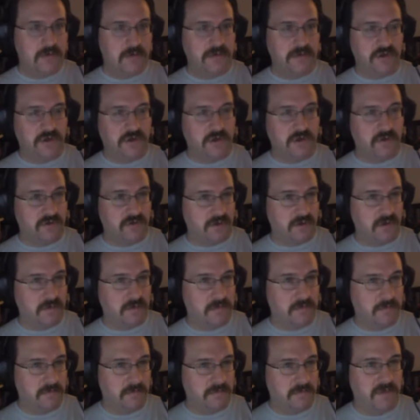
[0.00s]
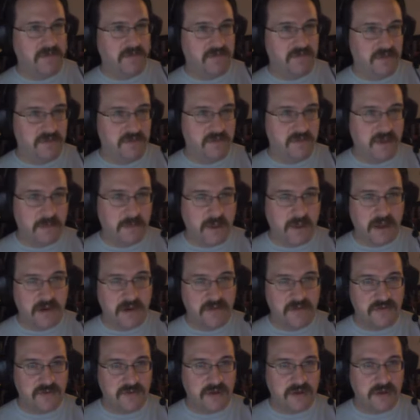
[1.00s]
You know, the Buffy the
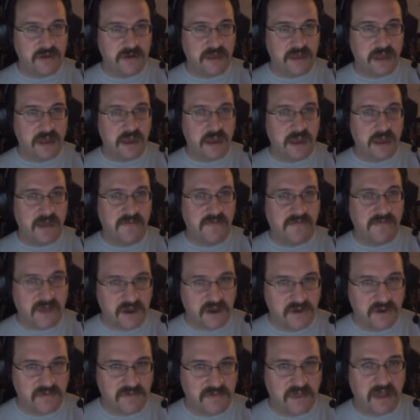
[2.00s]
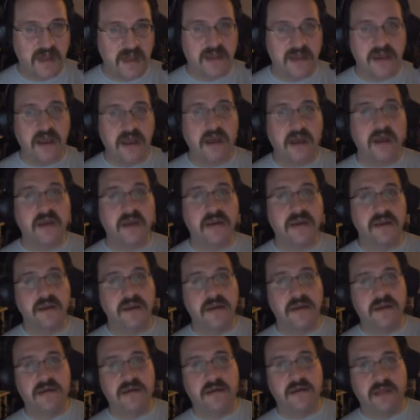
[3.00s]
Vampire Slayer guy, Firefly guy,
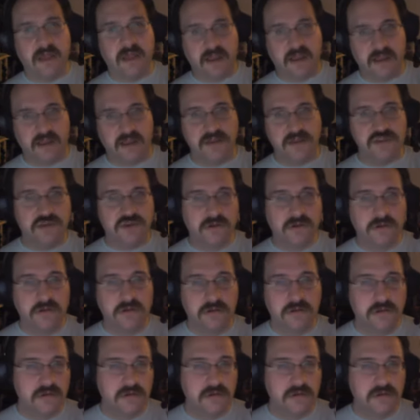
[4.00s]
Angel,